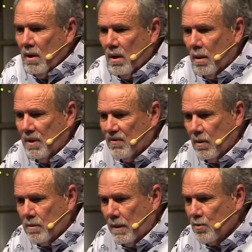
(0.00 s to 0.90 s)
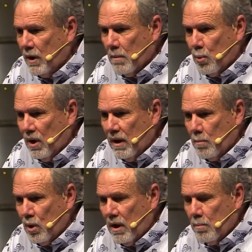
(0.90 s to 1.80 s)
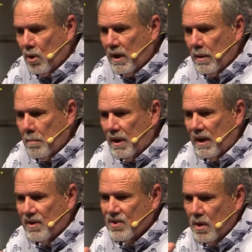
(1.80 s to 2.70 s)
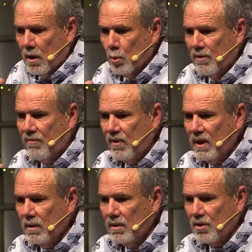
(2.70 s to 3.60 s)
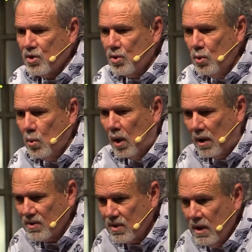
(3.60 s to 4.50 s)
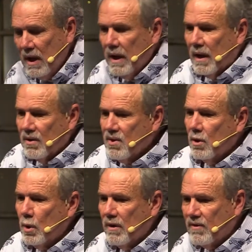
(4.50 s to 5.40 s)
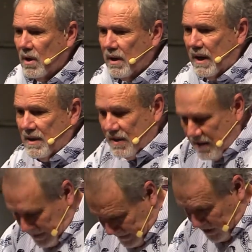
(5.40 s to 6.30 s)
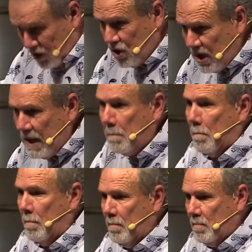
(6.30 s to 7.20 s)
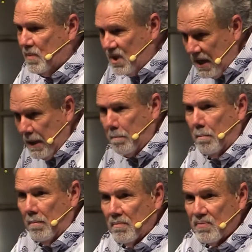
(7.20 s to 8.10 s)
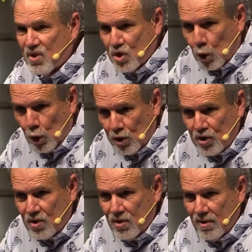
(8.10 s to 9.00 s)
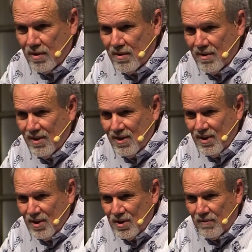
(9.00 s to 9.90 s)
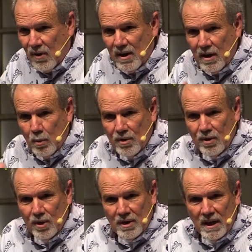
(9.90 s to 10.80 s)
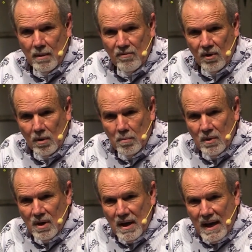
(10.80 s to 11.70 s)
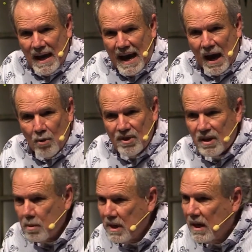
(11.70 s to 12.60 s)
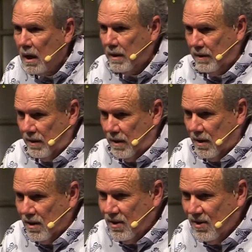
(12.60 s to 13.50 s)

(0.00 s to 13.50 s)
I mean, sometimes we can pray and pray and pray, but it is not revealed to us until we have done a deep, deep search to find out where the hurt came from, how the enemy got in there.